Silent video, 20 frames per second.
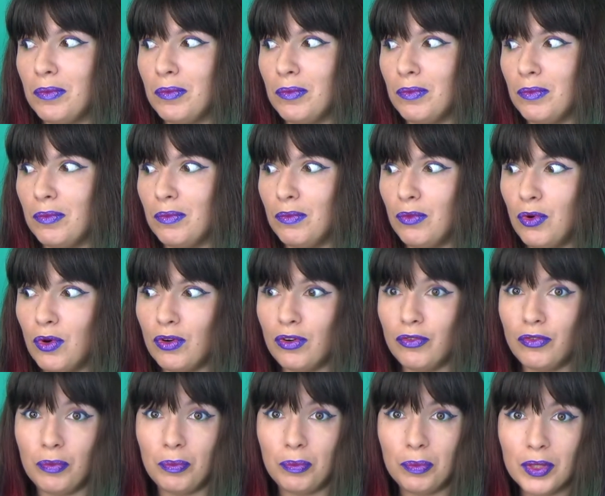more
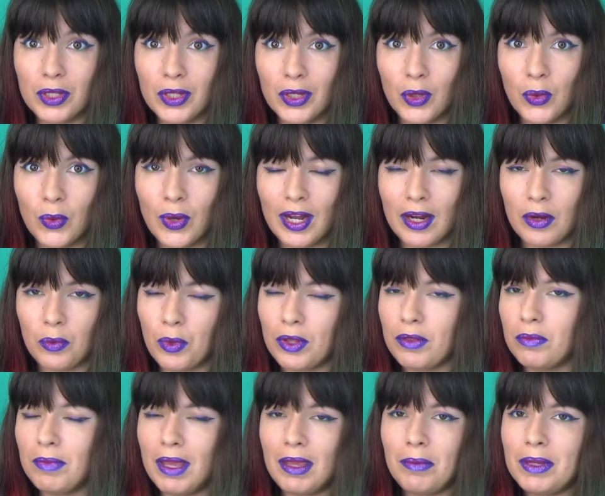of a blue one
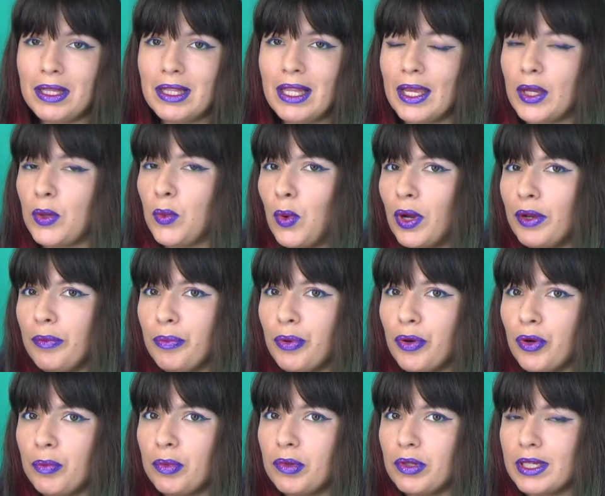with maybe like one
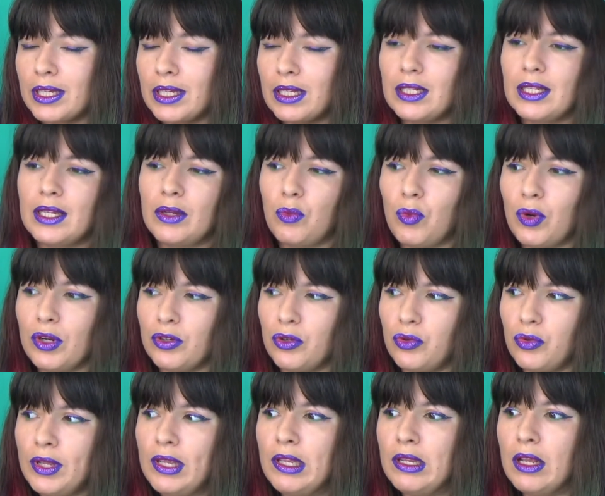purple color and one
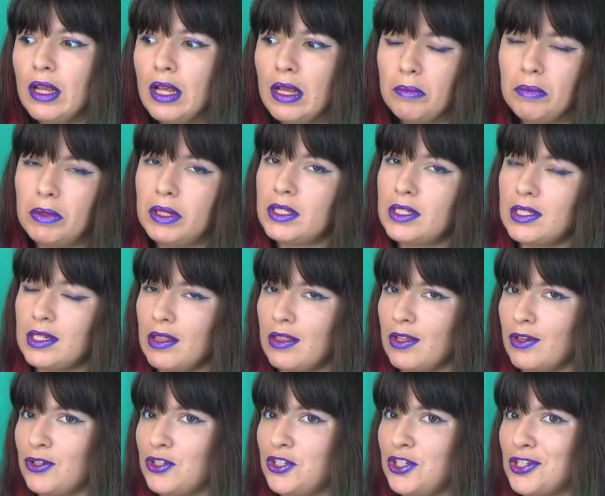green, but instead
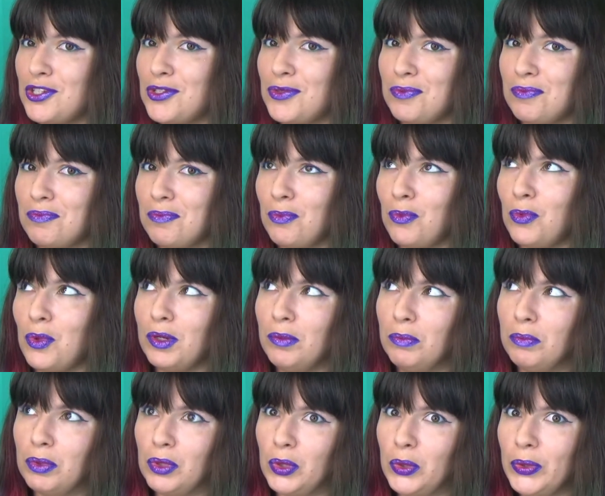there's just one
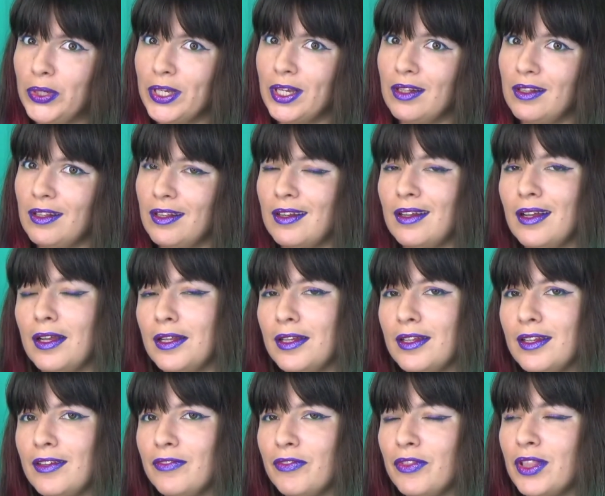blue color,
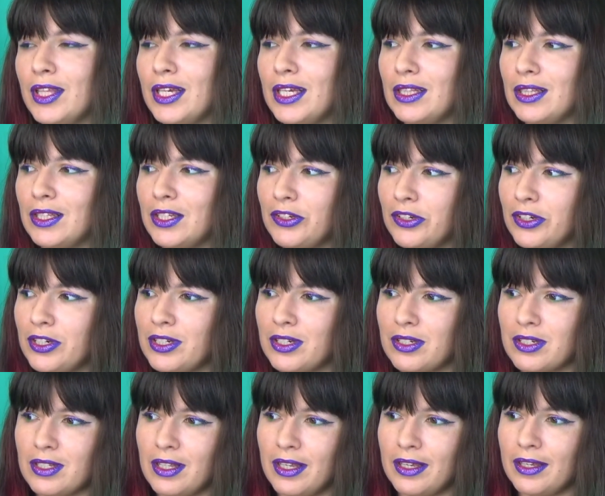and even the glitter
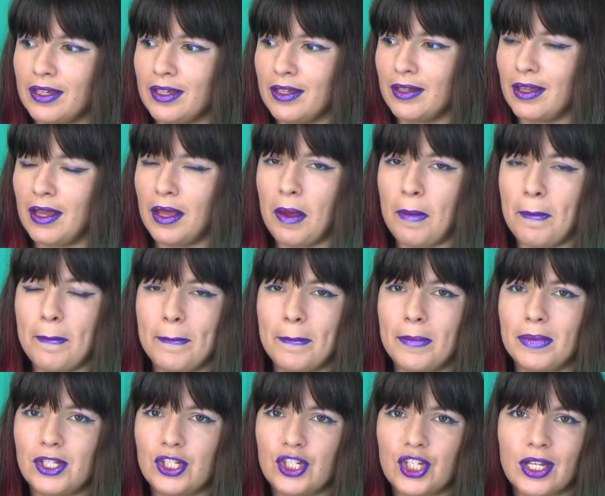is like a
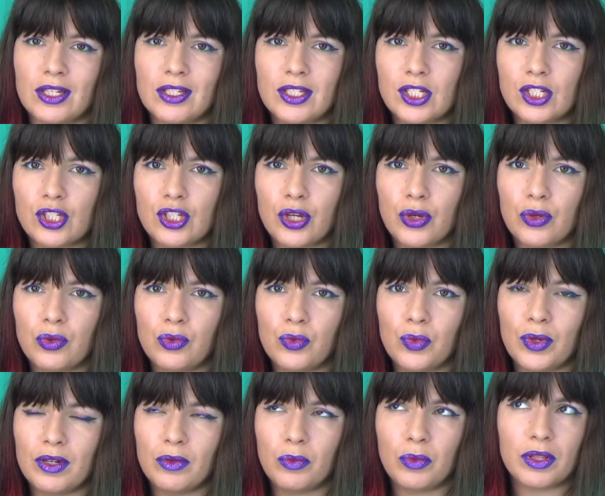magenta toned
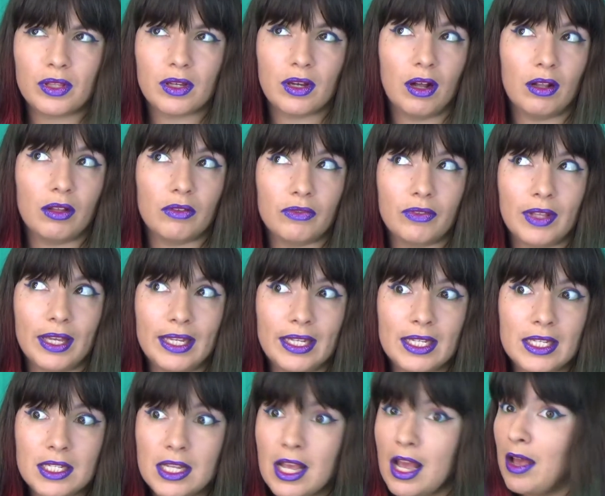one with hollow
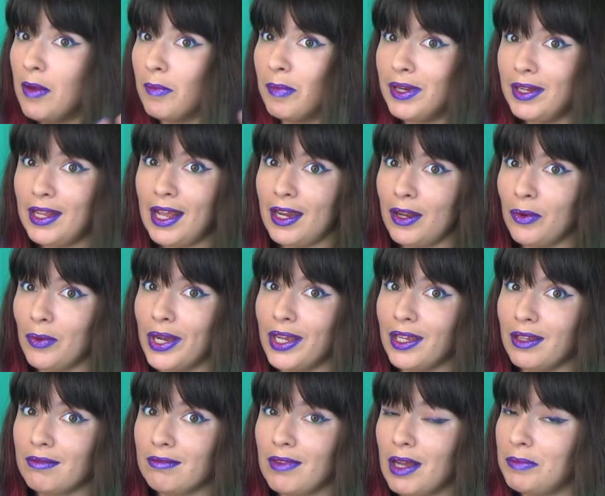flakes. But
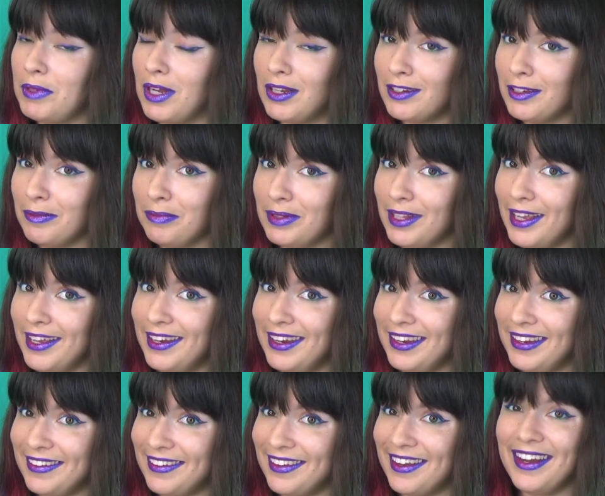anyway, I'm not
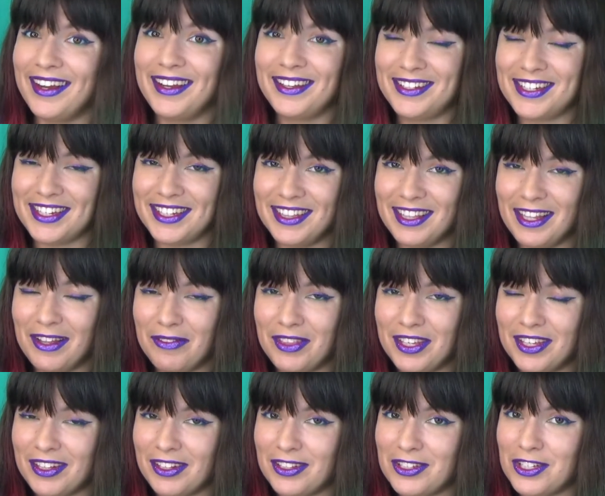complaining. I did love the
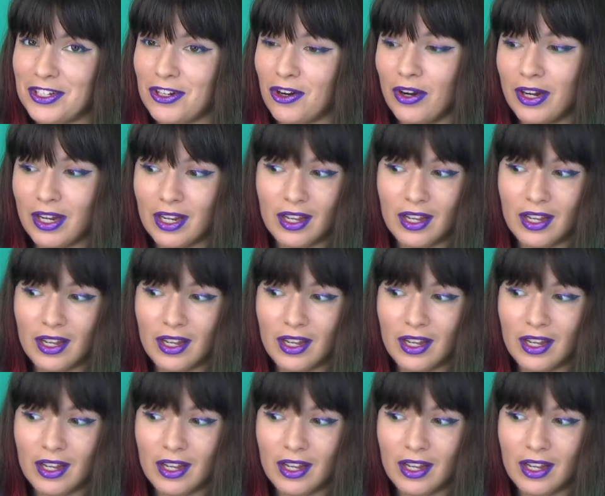color story,